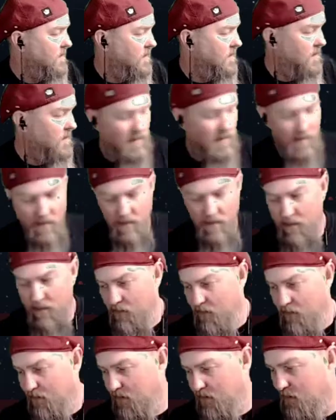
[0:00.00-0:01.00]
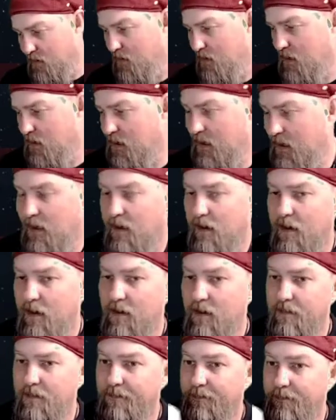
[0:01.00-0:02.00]
a really, really
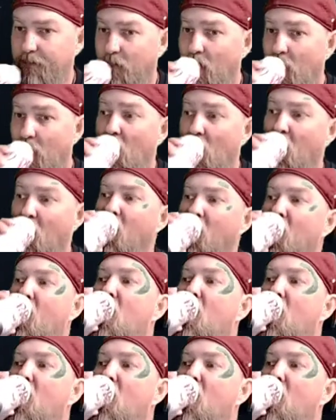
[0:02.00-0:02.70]
odd